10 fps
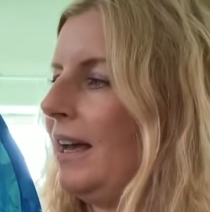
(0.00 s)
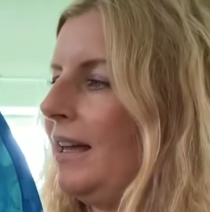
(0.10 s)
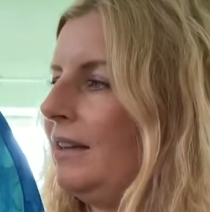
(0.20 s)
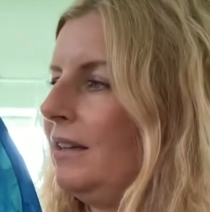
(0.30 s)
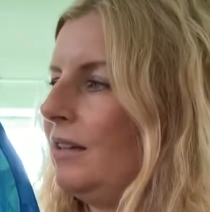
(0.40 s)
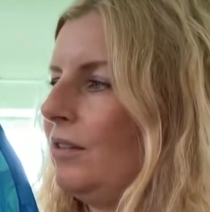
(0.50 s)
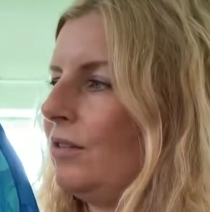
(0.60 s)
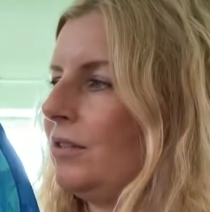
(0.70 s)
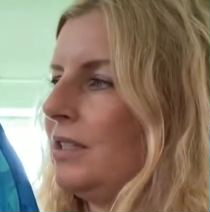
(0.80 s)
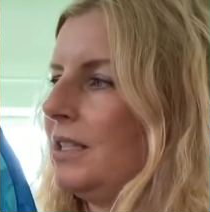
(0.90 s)
and the
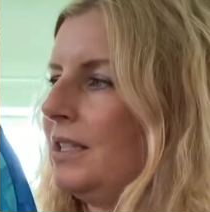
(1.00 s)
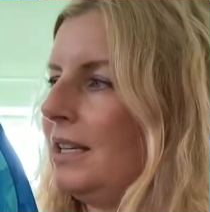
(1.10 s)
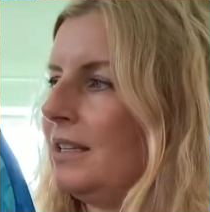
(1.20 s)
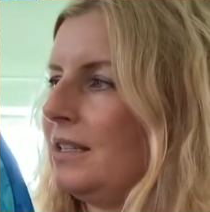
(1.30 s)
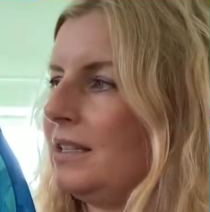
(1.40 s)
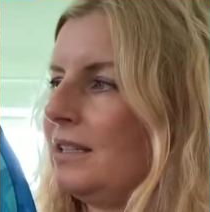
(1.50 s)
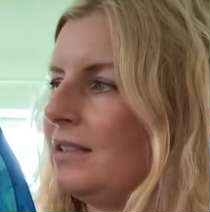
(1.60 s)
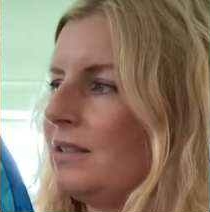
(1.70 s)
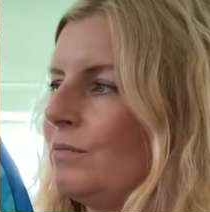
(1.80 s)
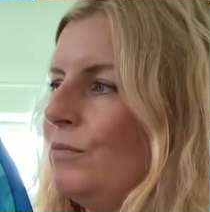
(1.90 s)
continent
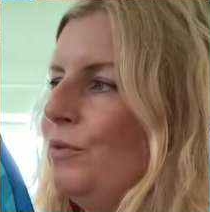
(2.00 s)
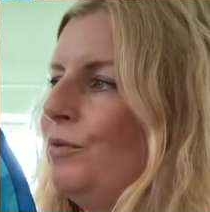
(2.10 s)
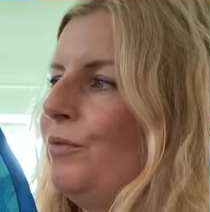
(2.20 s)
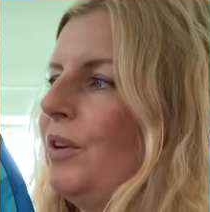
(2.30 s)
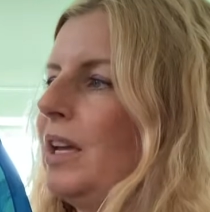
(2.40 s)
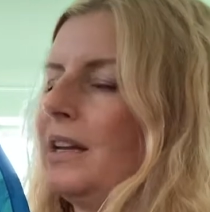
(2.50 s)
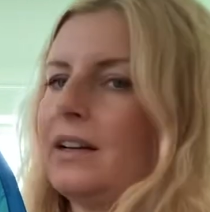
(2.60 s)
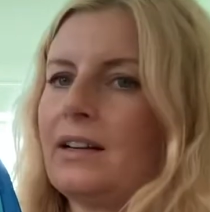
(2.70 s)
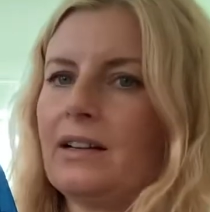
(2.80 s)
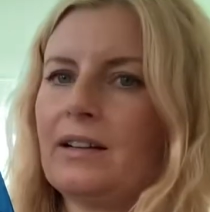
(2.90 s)
is moving